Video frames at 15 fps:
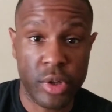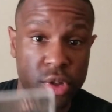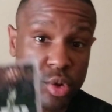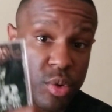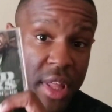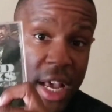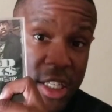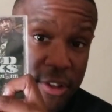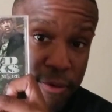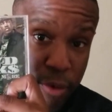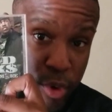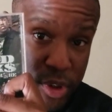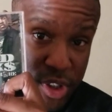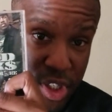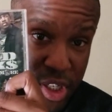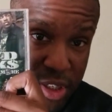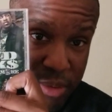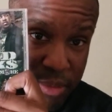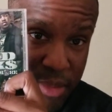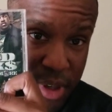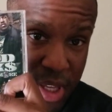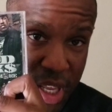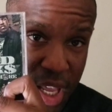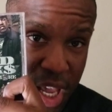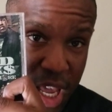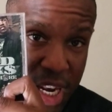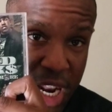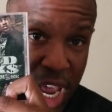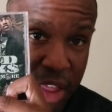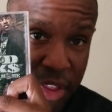in 2014.
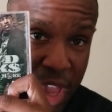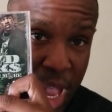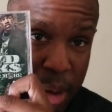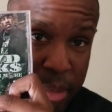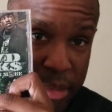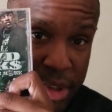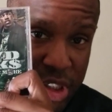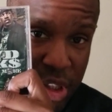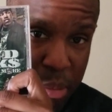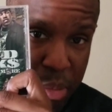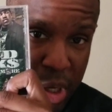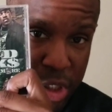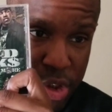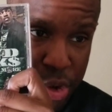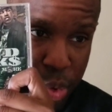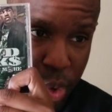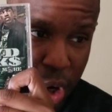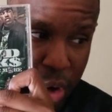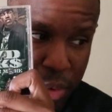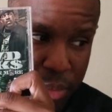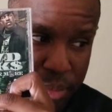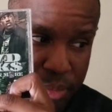And now the album is the big 2-0.